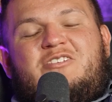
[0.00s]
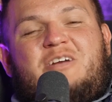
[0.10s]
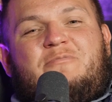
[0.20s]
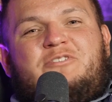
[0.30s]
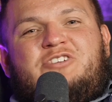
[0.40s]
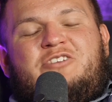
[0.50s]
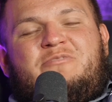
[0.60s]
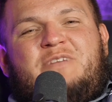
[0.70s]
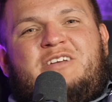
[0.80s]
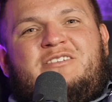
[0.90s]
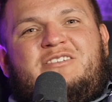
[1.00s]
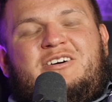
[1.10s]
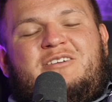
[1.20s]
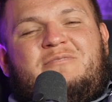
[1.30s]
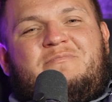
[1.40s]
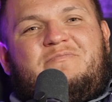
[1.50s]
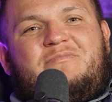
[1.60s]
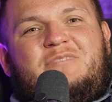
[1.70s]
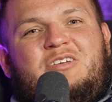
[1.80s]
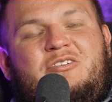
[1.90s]
I appreciate you, man.
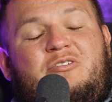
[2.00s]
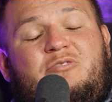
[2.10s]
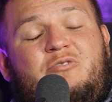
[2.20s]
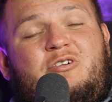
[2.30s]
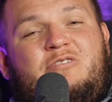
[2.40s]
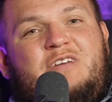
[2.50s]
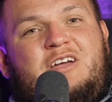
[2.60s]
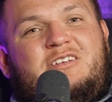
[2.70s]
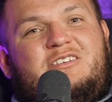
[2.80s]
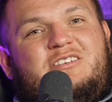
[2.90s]
Going through all of that.